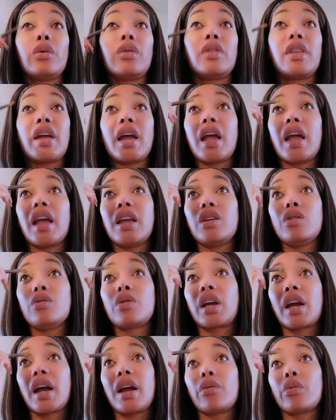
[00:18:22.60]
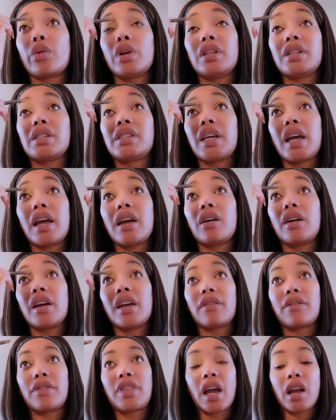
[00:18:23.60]
that, and you can't really tell
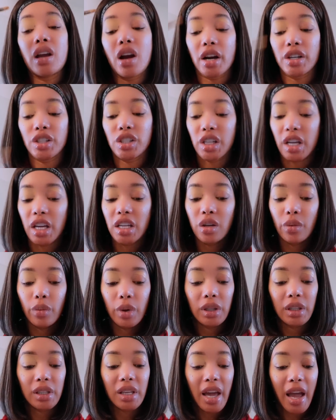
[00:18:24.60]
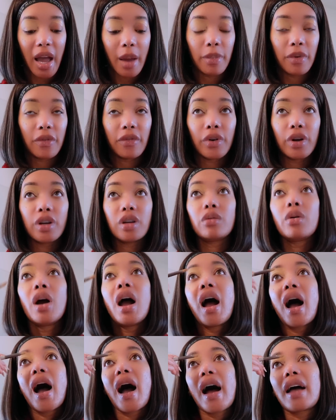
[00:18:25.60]
if they are genuinely happy for you,
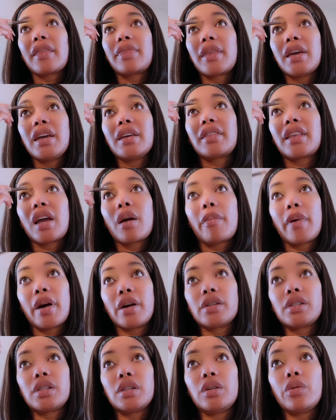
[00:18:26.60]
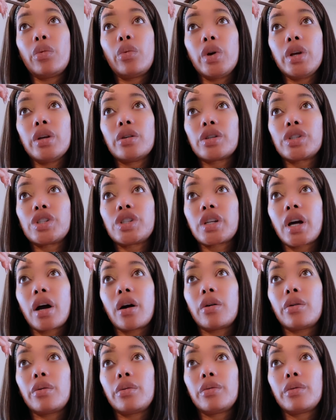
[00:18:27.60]
I think that person will
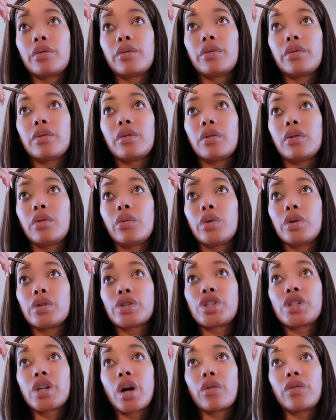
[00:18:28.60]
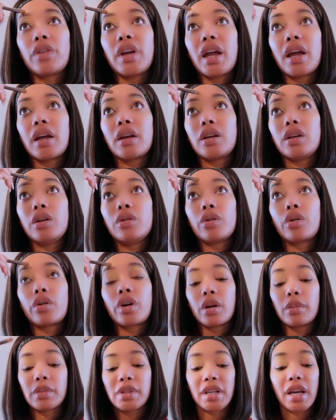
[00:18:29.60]
show, will show that. You know what
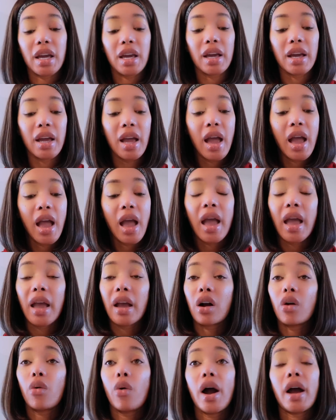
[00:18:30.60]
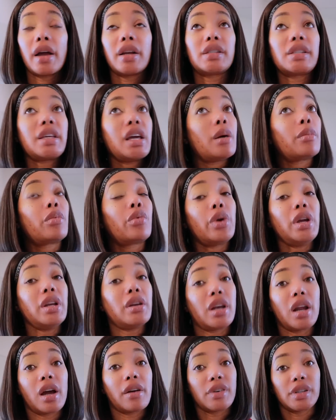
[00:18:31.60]
I'm saying? And quiet as kept, we
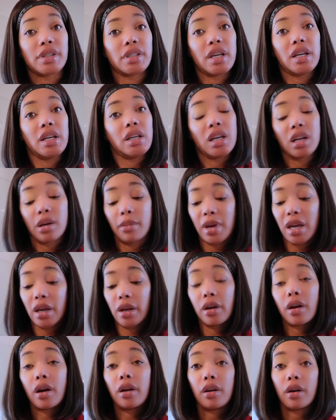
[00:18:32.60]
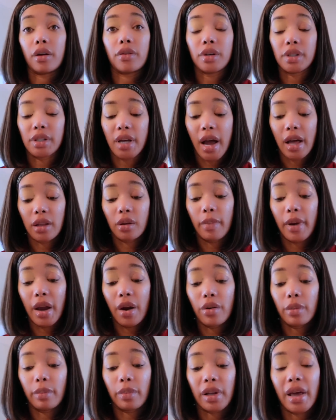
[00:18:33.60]
never seen him in another Tyler
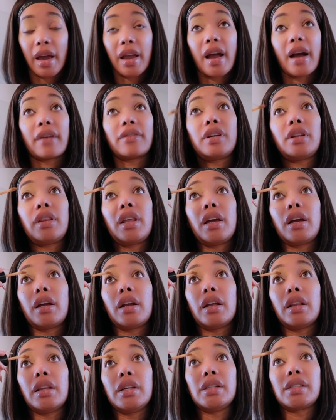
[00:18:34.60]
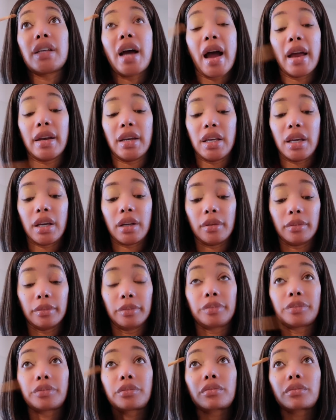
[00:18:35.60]
Perry play after that. At least I didn't.